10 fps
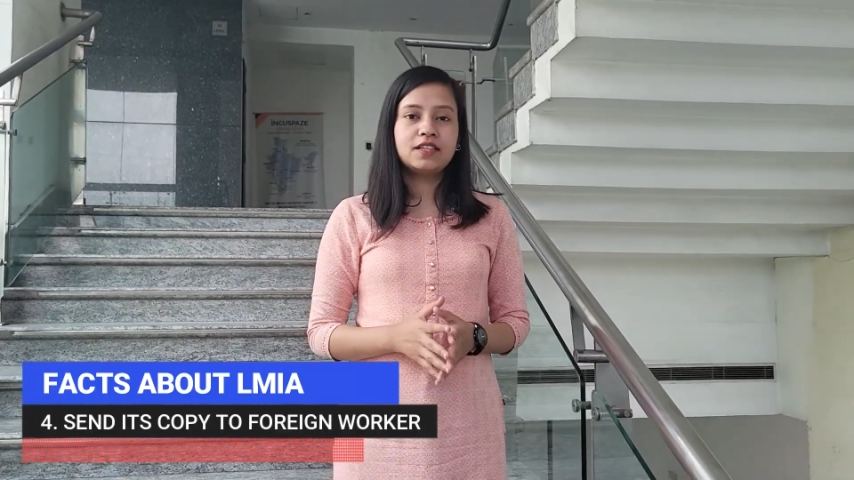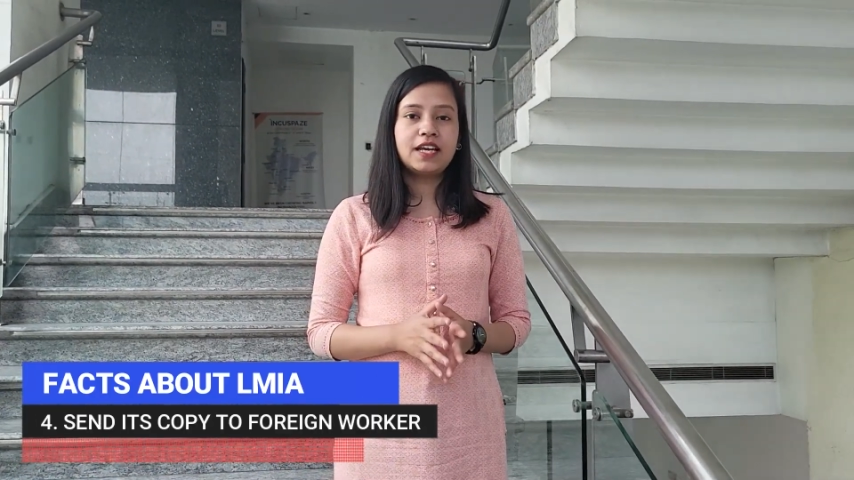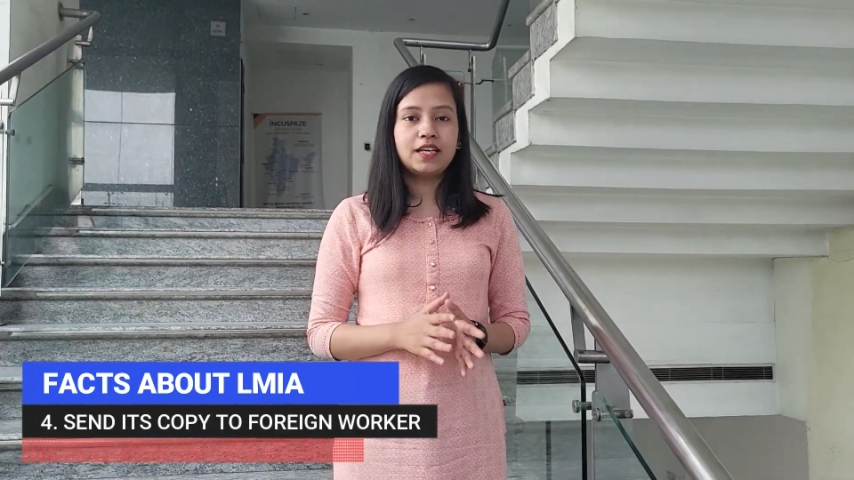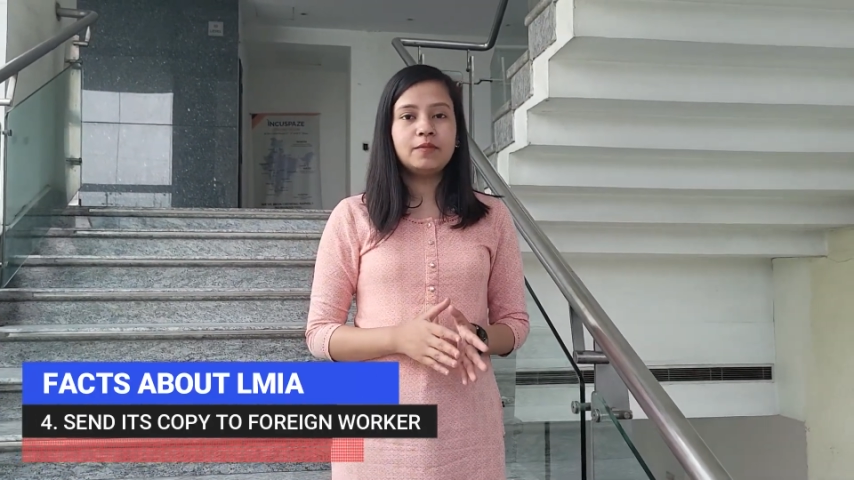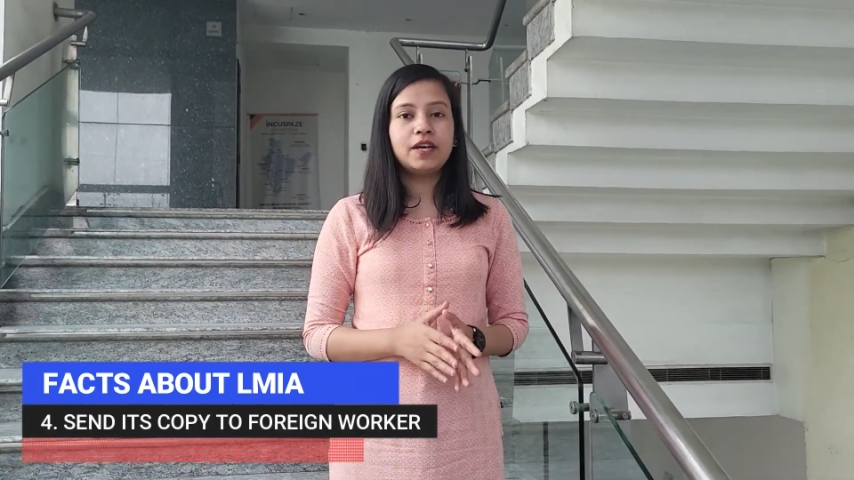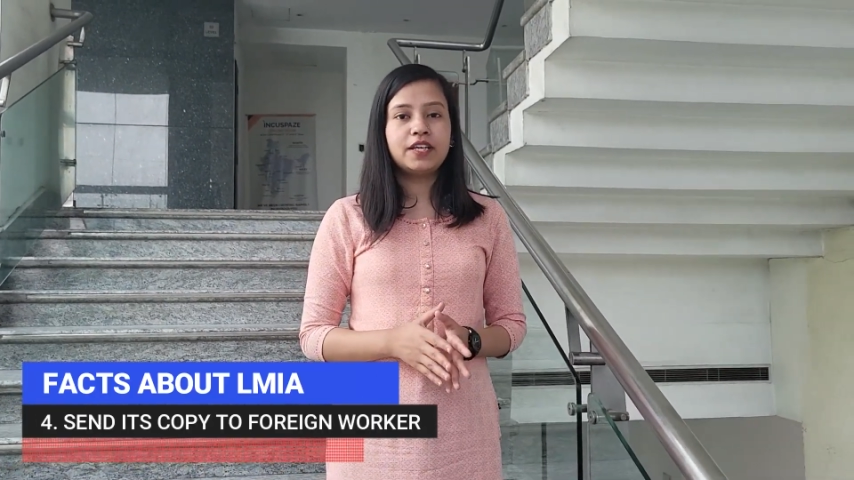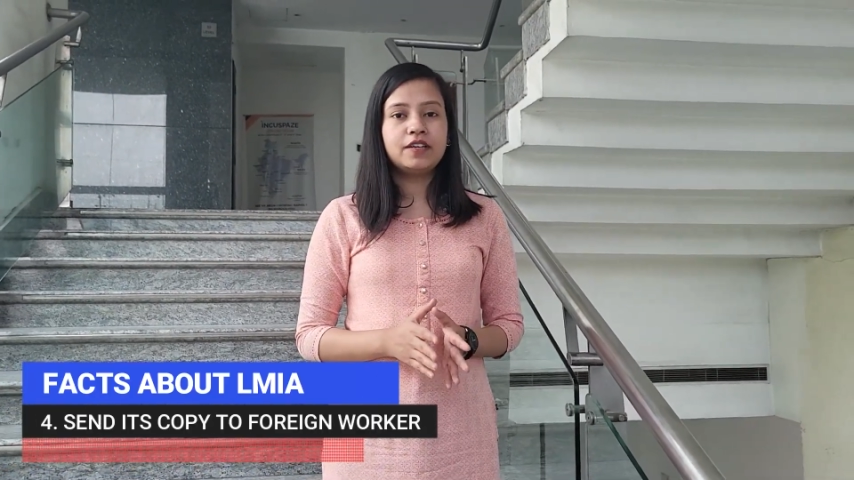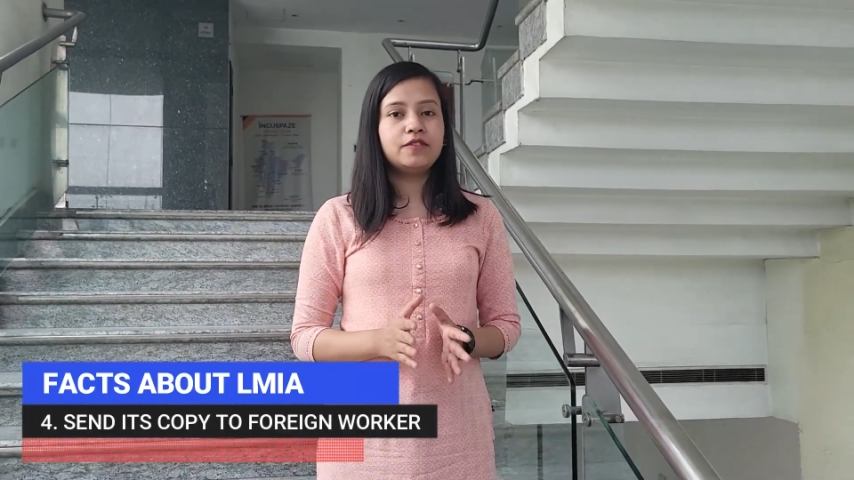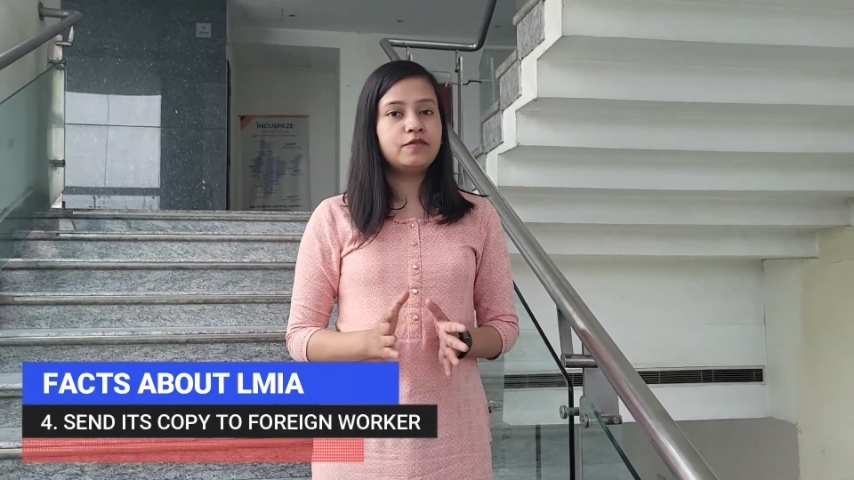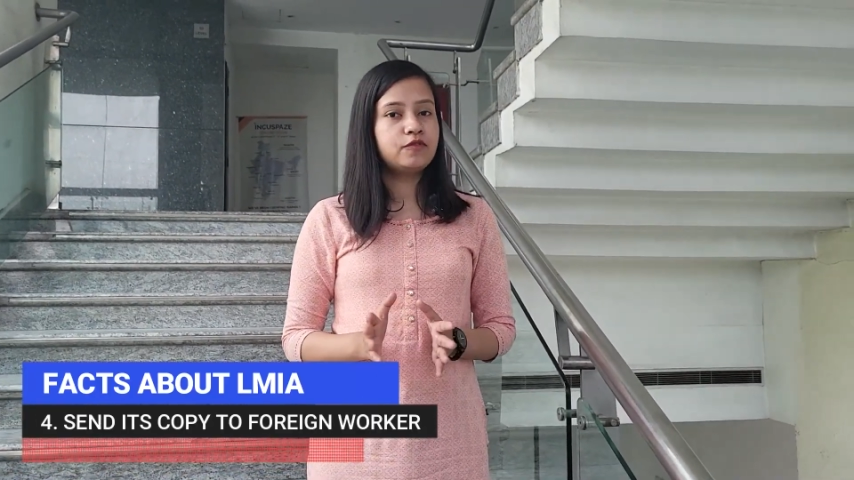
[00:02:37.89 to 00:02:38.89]

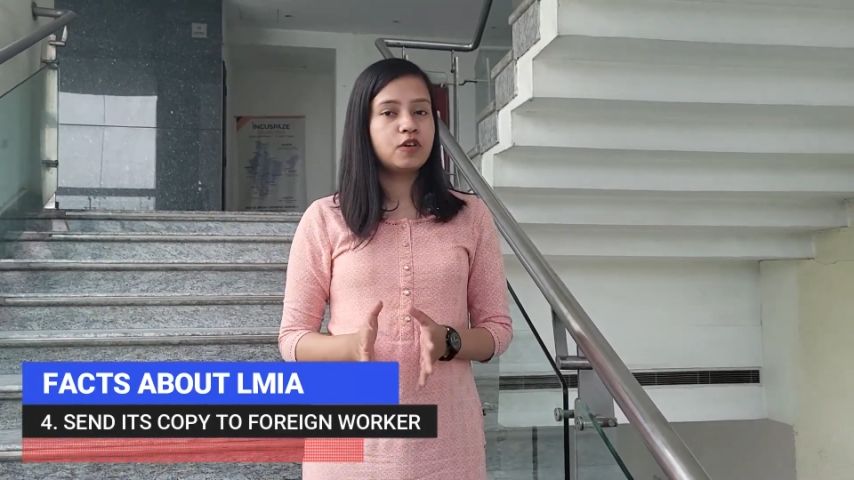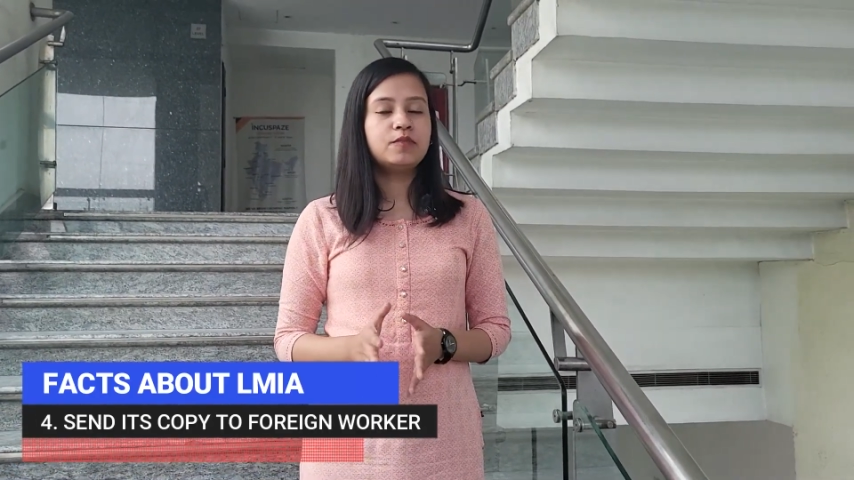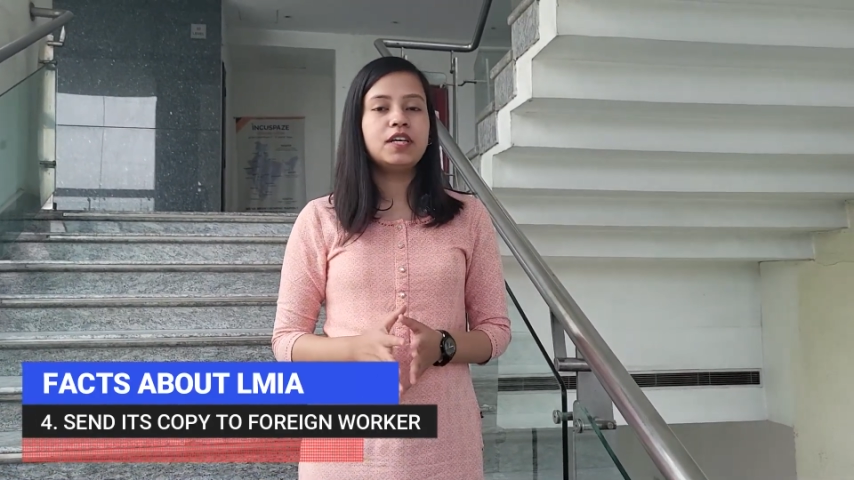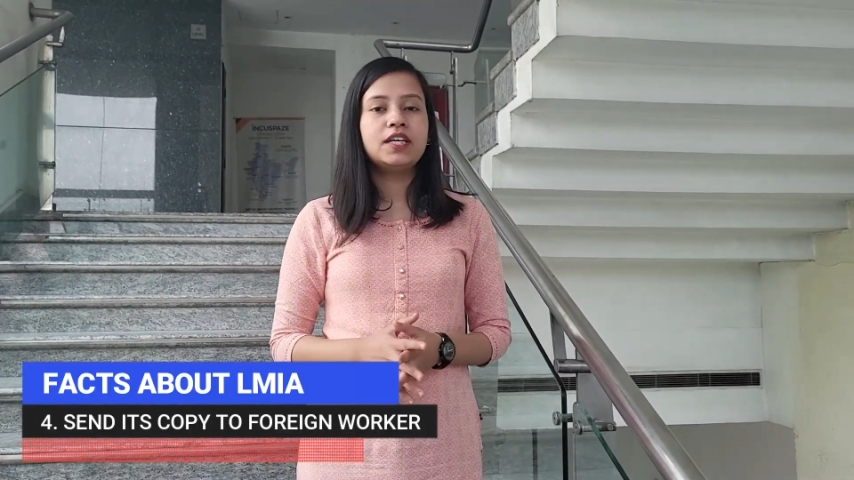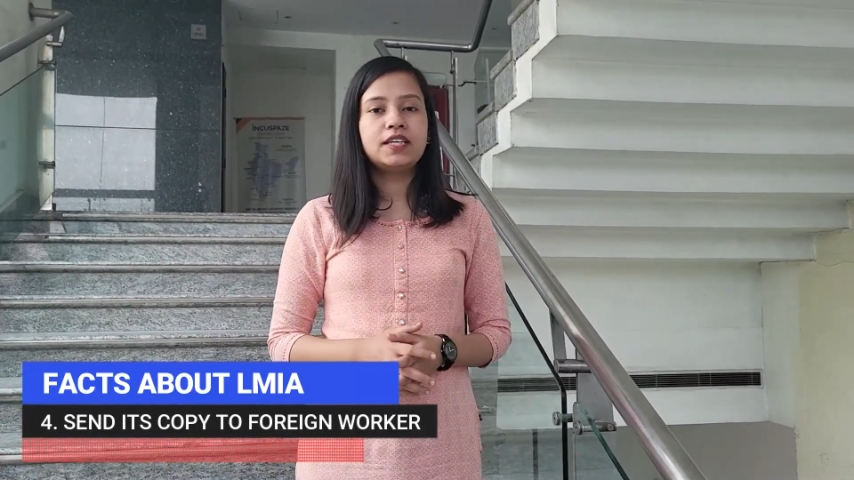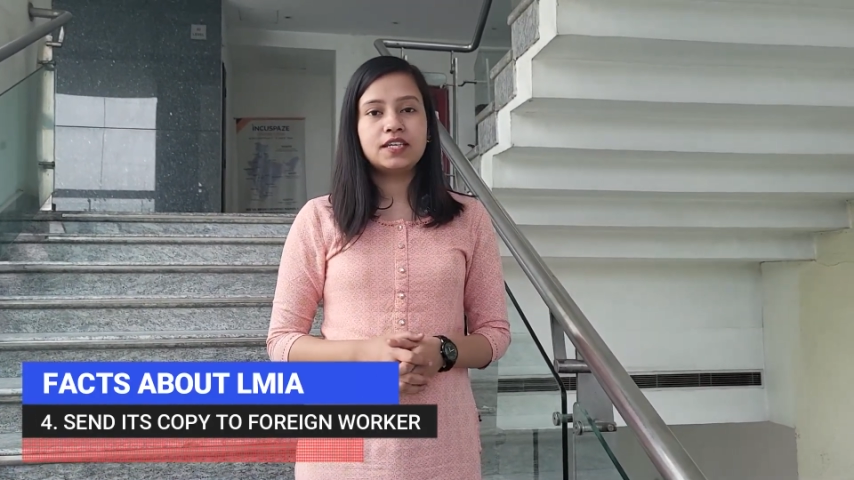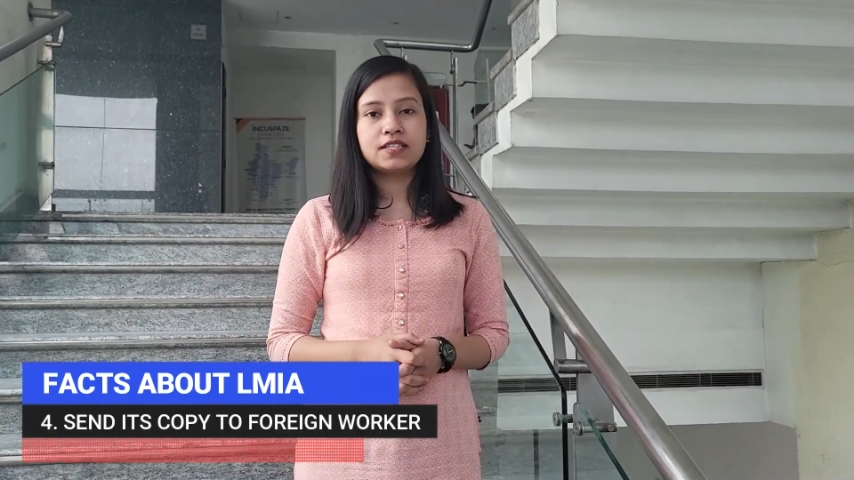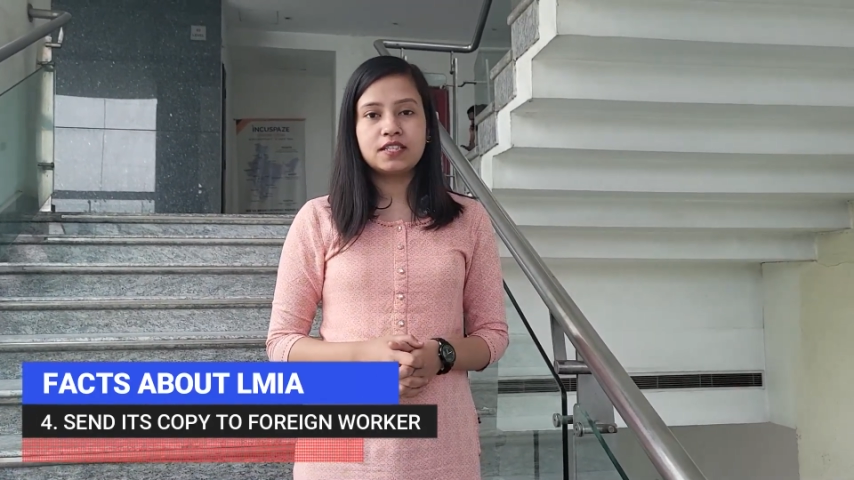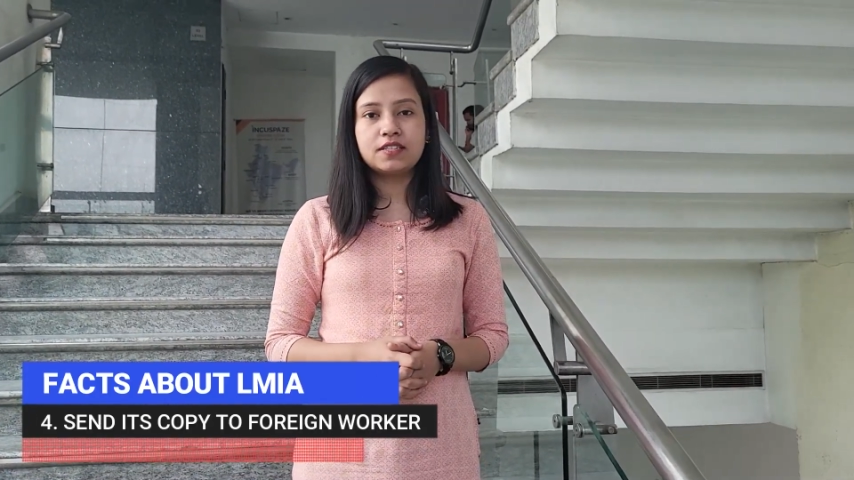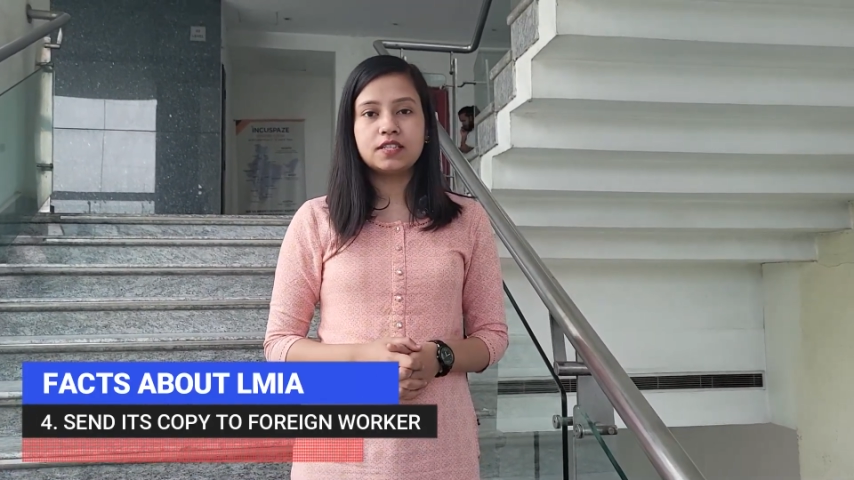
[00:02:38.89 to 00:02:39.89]
LMIA from the
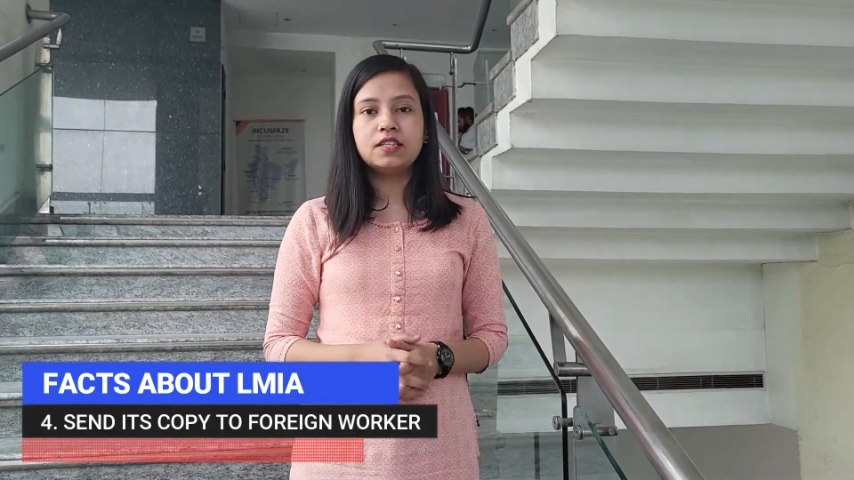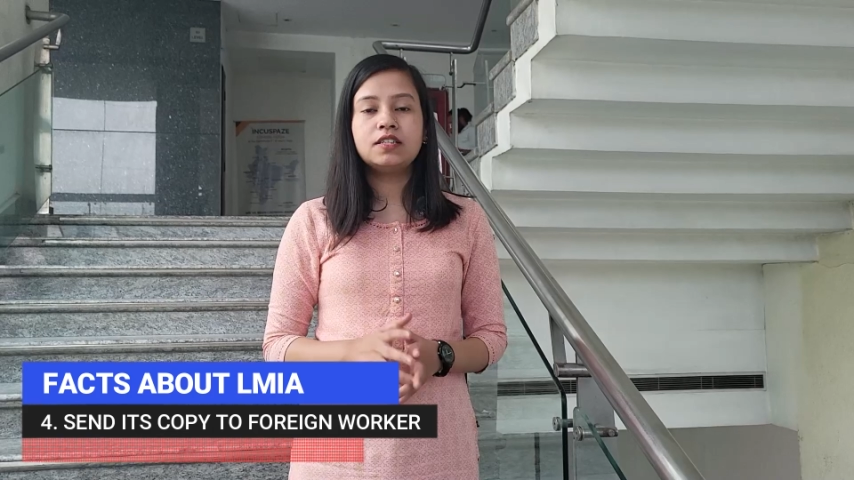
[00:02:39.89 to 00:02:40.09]
ESDC,